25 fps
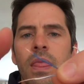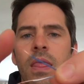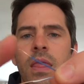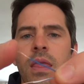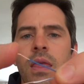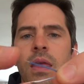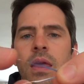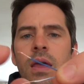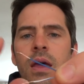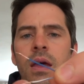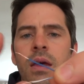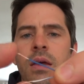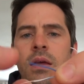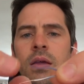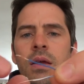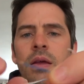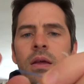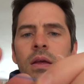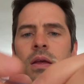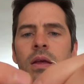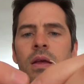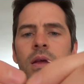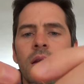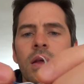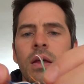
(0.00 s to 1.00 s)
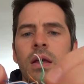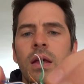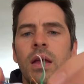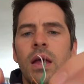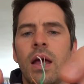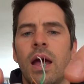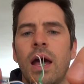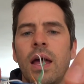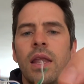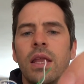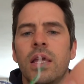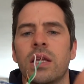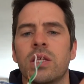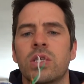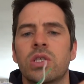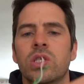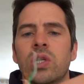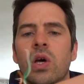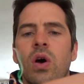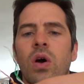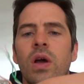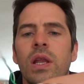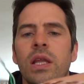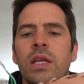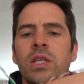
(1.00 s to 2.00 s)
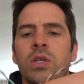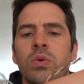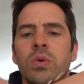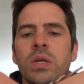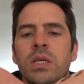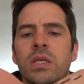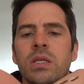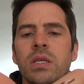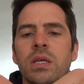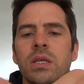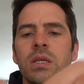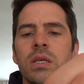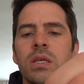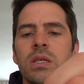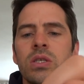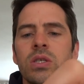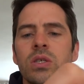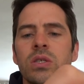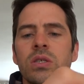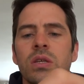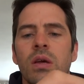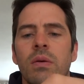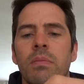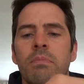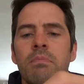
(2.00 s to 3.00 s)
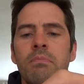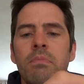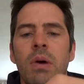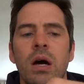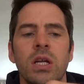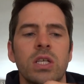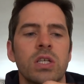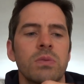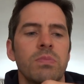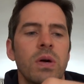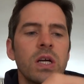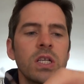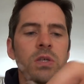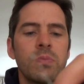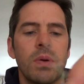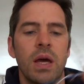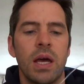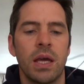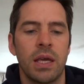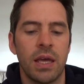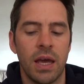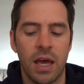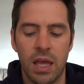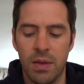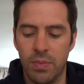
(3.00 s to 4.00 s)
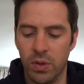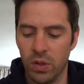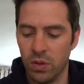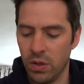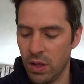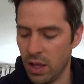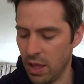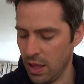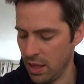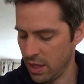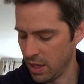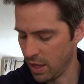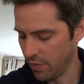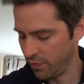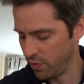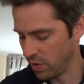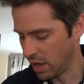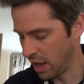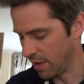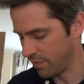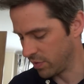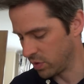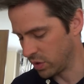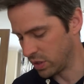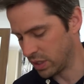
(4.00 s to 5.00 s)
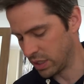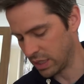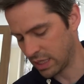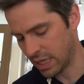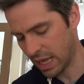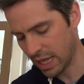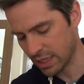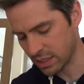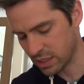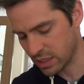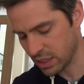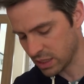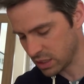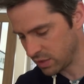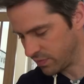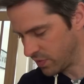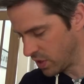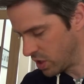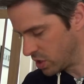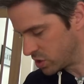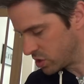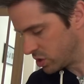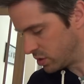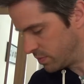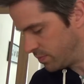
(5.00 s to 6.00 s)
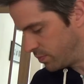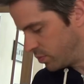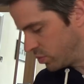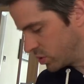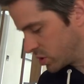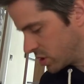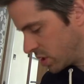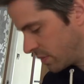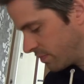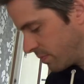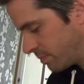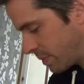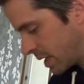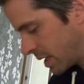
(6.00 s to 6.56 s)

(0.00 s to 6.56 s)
Yeah. And it's tightly twisted. It's just much, much better cable. If you have a look at the Cat six version, which is even